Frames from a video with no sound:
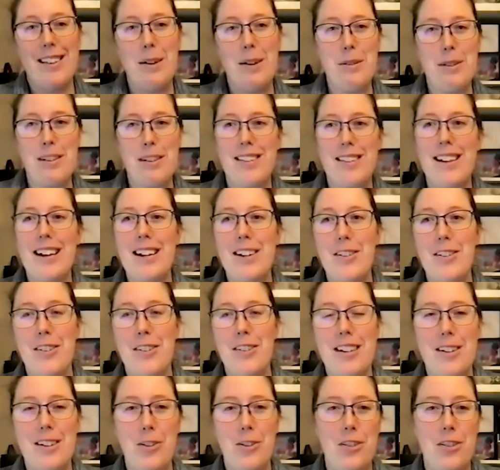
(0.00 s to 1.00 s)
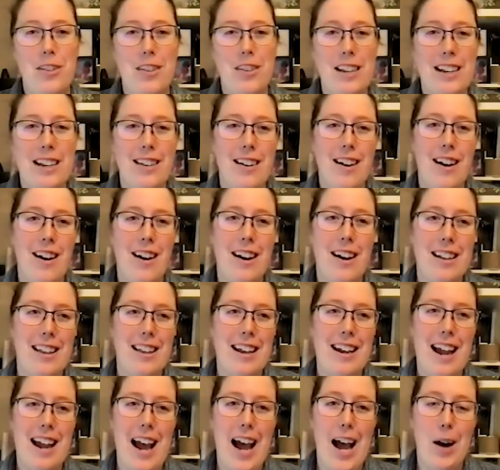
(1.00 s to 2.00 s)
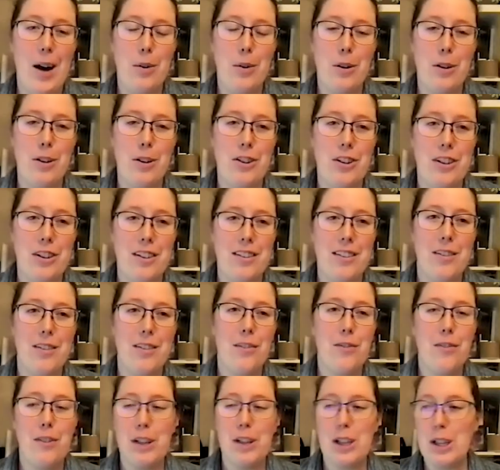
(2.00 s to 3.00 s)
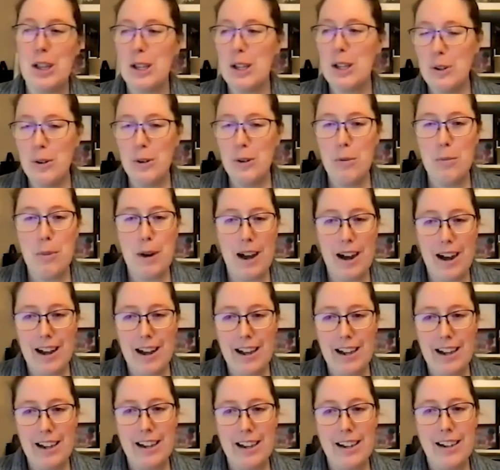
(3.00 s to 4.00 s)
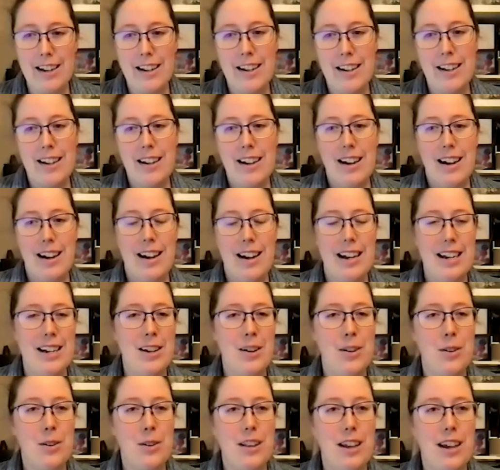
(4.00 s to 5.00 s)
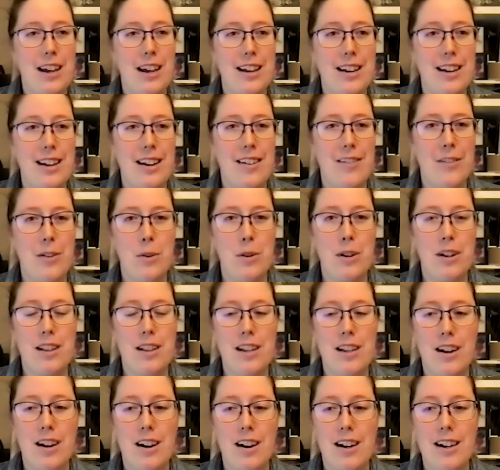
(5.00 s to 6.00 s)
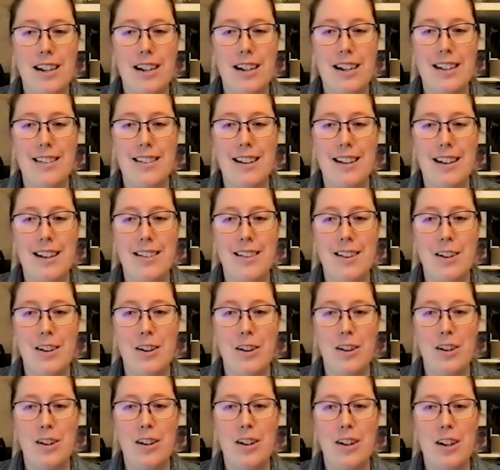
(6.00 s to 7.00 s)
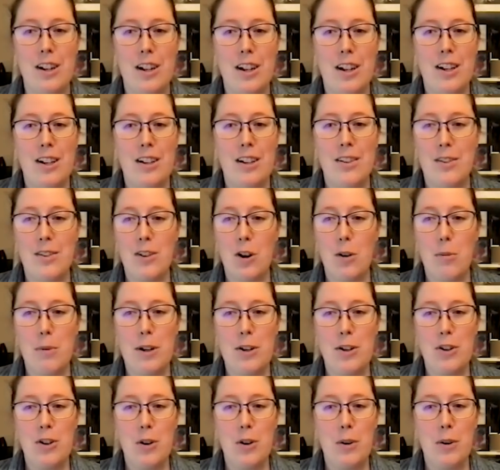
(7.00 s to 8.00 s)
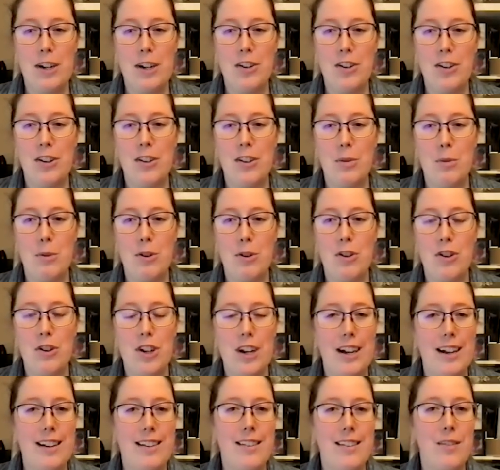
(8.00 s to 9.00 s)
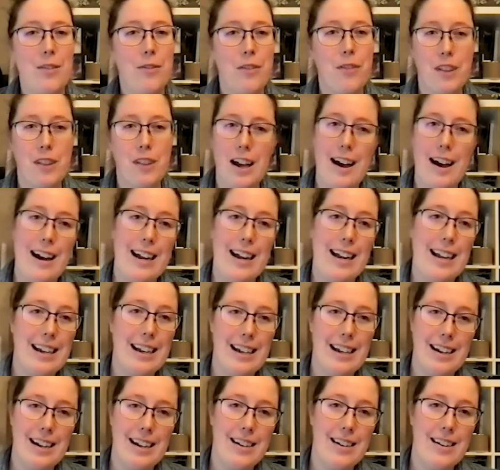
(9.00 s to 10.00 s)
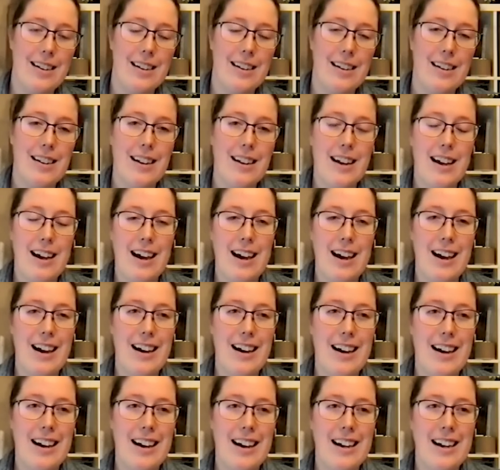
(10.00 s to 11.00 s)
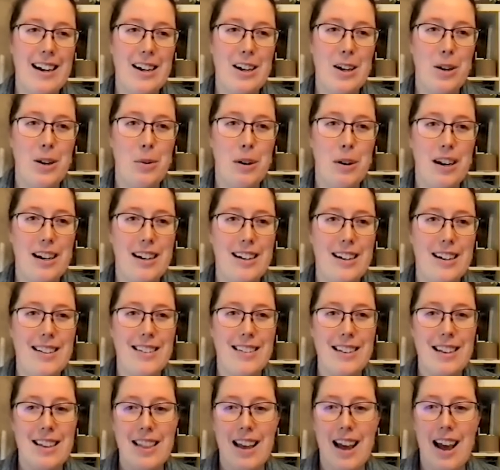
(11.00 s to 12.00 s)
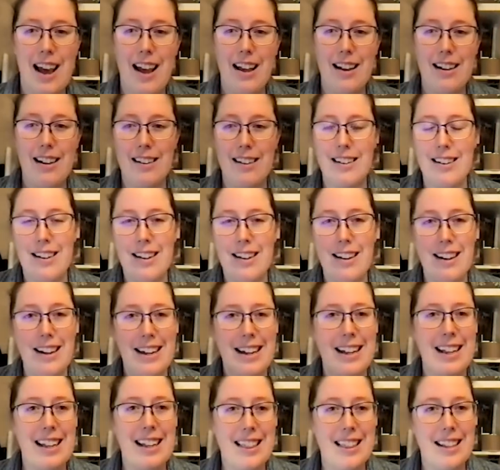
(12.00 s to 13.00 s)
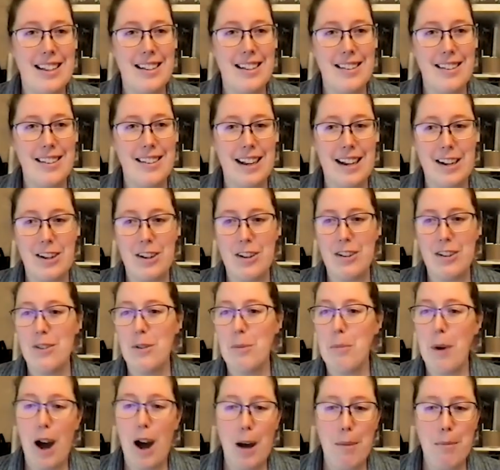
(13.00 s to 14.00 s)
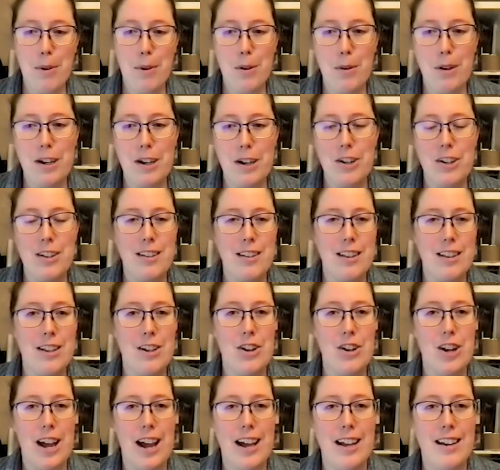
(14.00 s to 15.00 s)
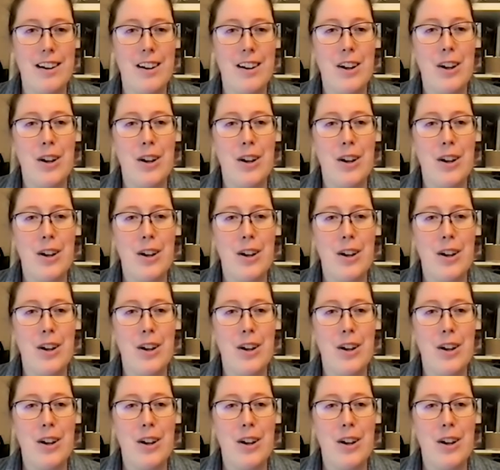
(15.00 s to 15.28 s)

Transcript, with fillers: That was such an interesting talk. That hour just flew by. I know that everyone in the audience has learned so much. Questions were just flying in. Uh, and I know we're going to see that uh, in this section. So pop your questions in the chat.